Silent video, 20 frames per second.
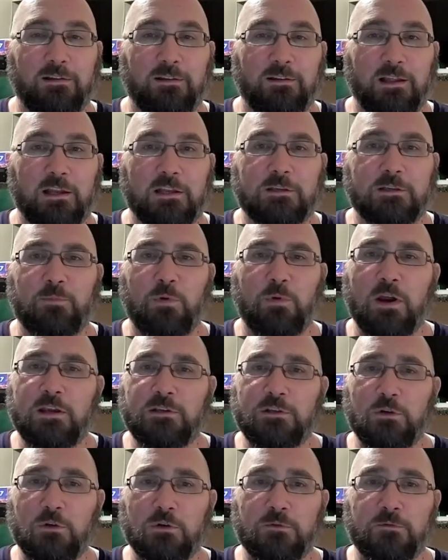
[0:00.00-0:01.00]
Let us
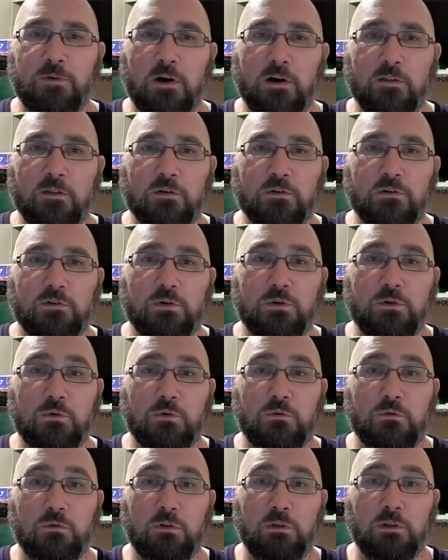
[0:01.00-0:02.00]
praise those fathers
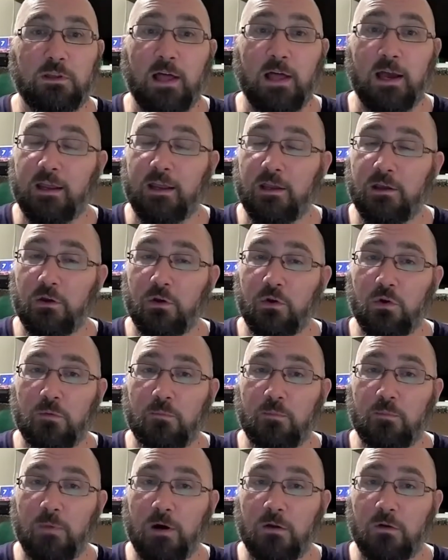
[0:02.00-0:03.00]
who, lacking a good
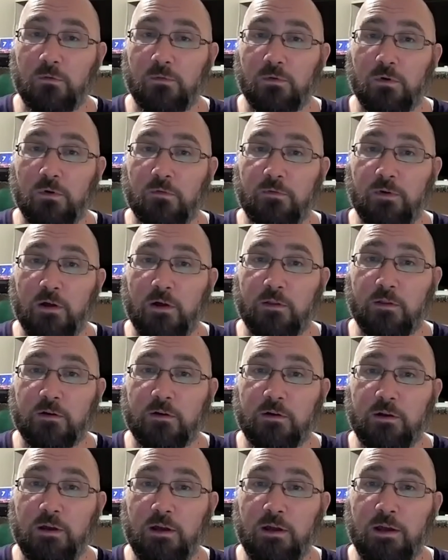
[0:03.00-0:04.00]
model for a
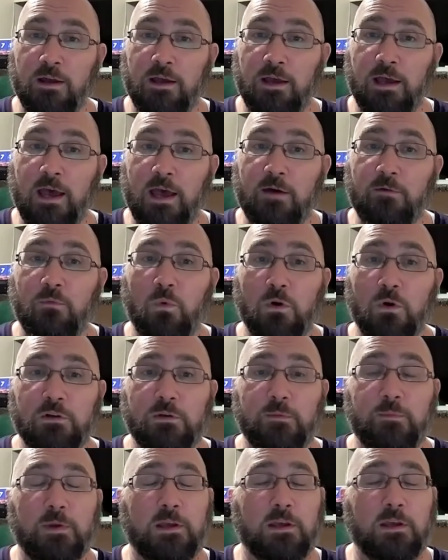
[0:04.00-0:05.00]
father, have
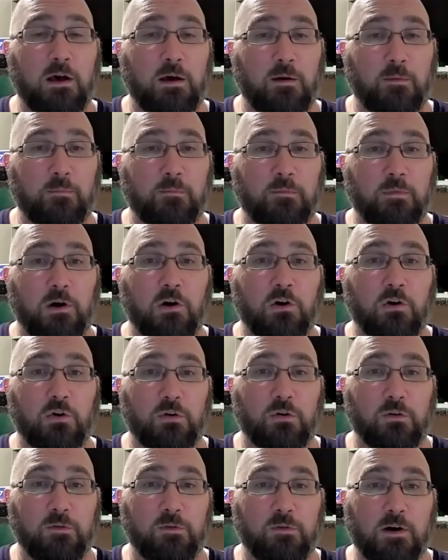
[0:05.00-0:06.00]
worked to become a
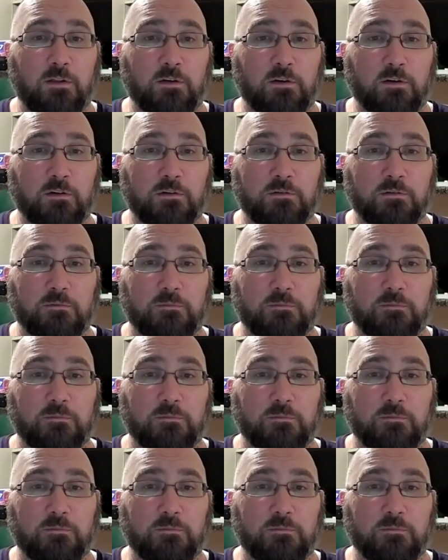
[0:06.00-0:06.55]
good father.